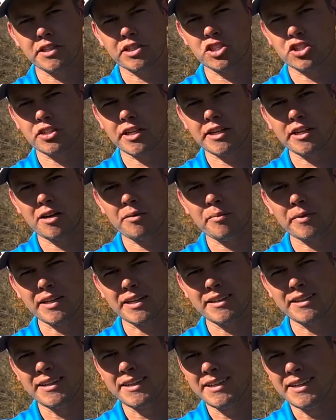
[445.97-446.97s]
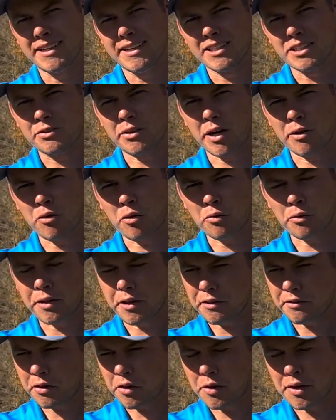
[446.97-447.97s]
straight on me, to where I won't really
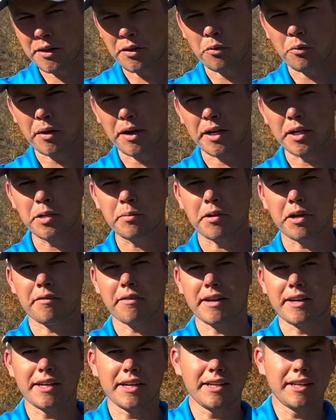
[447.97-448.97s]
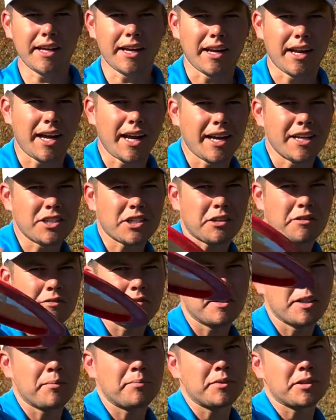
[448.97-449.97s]
throw it in the wind, but if I need that hyzer
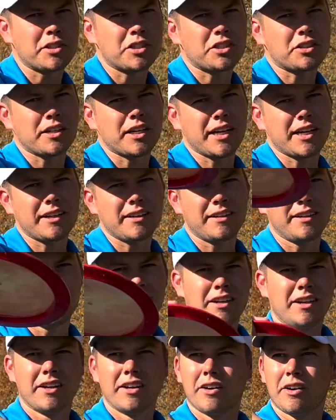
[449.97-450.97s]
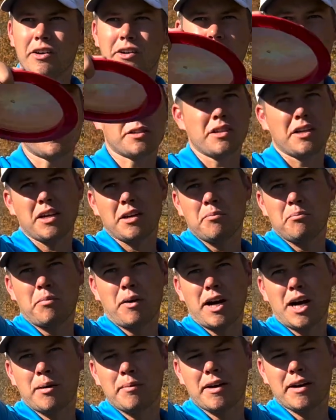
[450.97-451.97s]
flip to straight or just
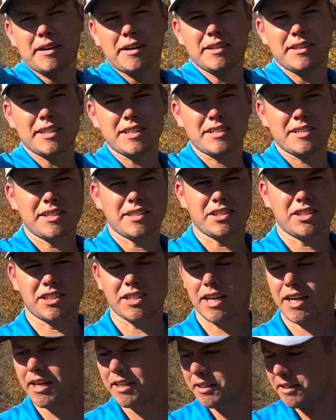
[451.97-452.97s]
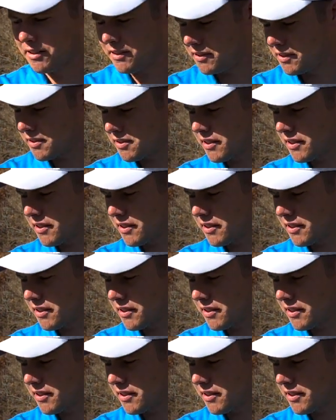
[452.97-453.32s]
bomb out a distance shot, this